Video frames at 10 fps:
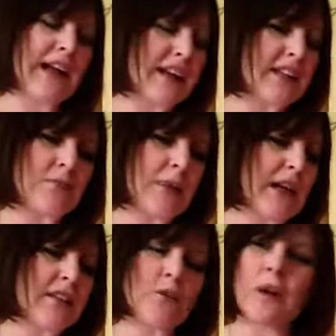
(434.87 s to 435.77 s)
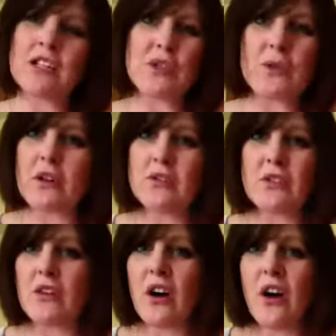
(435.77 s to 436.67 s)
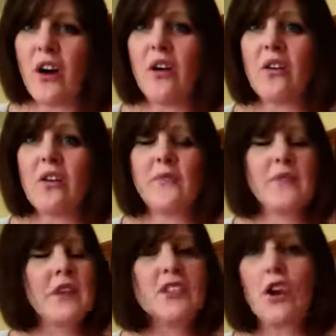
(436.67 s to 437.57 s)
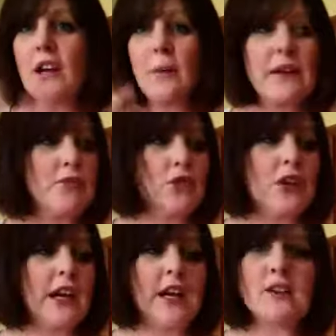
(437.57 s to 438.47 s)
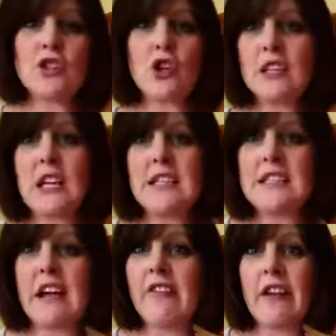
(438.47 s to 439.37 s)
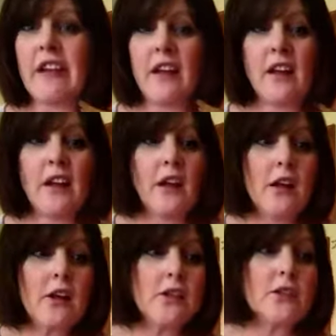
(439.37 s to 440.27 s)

had it in my head that we had to do an altered cork. So anyway, I've done it. So lady's getting it, because